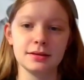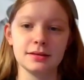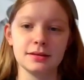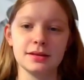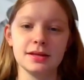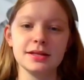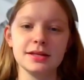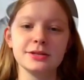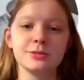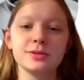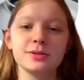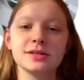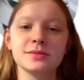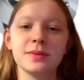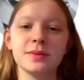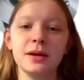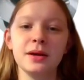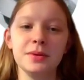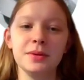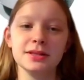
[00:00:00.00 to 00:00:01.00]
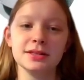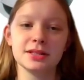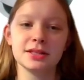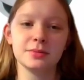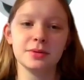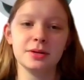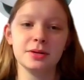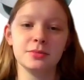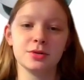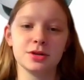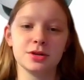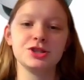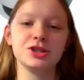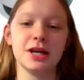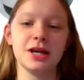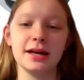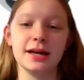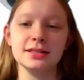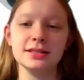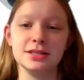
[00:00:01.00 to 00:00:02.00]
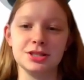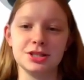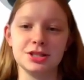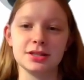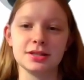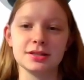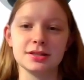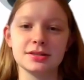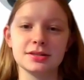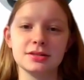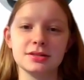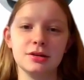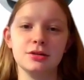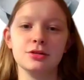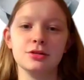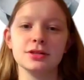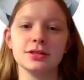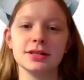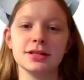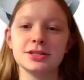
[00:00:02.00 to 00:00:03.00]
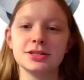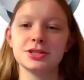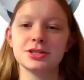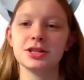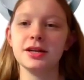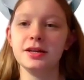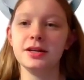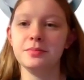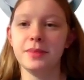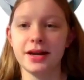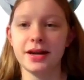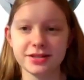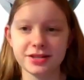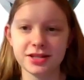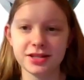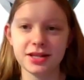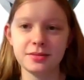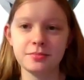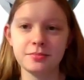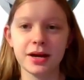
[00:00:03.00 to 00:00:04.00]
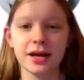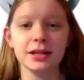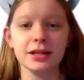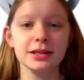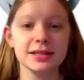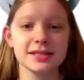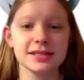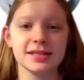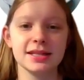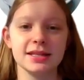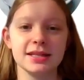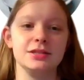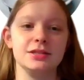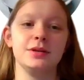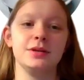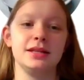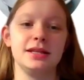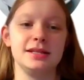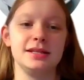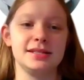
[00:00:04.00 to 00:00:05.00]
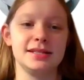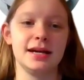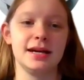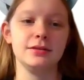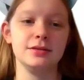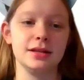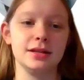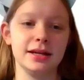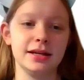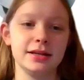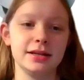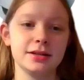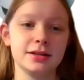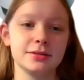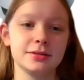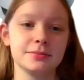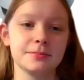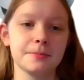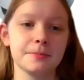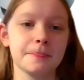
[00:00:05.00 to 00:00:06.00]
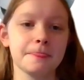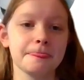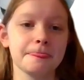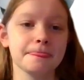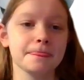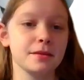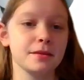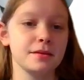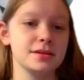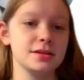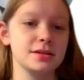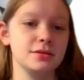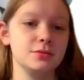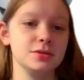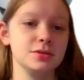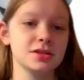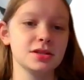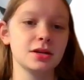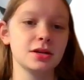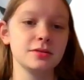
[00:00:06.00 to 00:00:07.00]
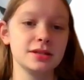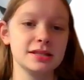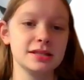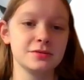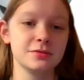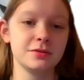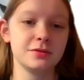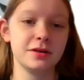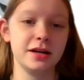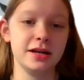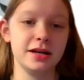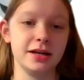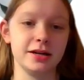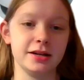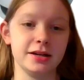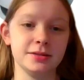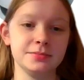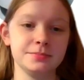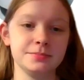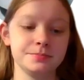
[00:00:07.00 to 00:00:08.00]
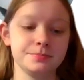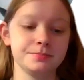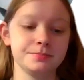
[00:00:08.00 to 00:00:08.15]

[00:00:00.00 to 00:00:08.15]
These ones might be a little bit more challenging, so let's try and match them by listening to what they sound like. So we'll start with this one right here.